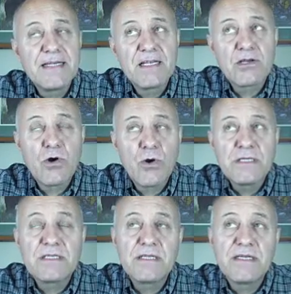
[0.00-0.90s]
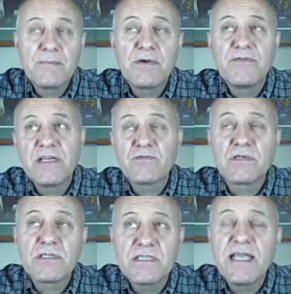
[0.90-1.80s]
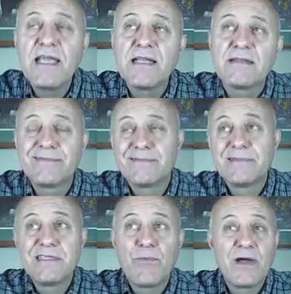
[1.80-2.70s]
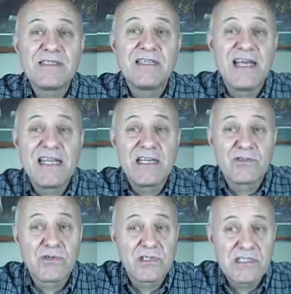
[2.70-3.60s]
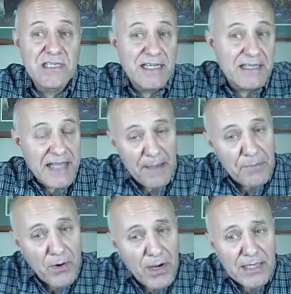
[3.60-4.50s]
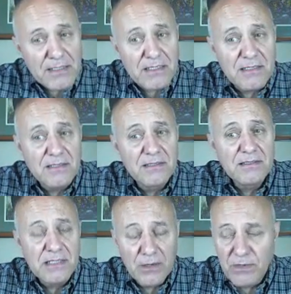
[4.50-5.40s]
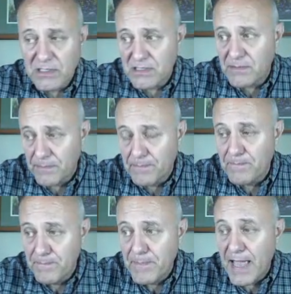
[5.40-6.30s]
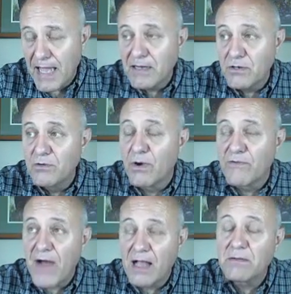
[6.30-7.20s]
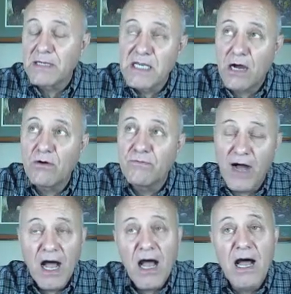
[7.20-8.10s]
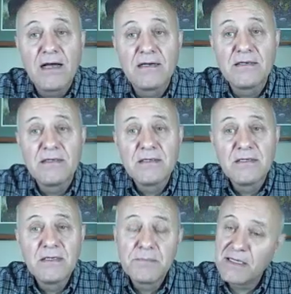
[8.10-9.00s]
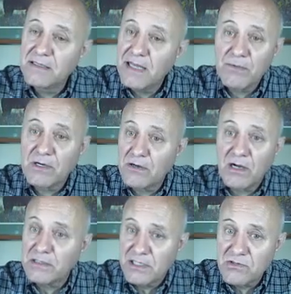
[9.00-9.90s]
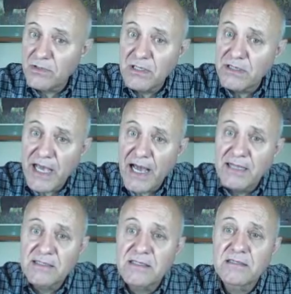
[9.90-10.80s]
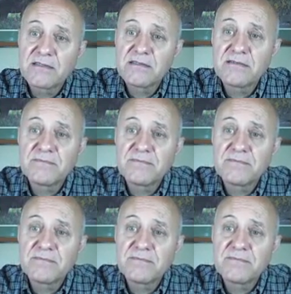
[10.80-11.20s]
Did it according to the number of Israel's seed? There wasn't any Israel's seed at that point. There was men who were following Jehovah, but they weren't called Israel yet.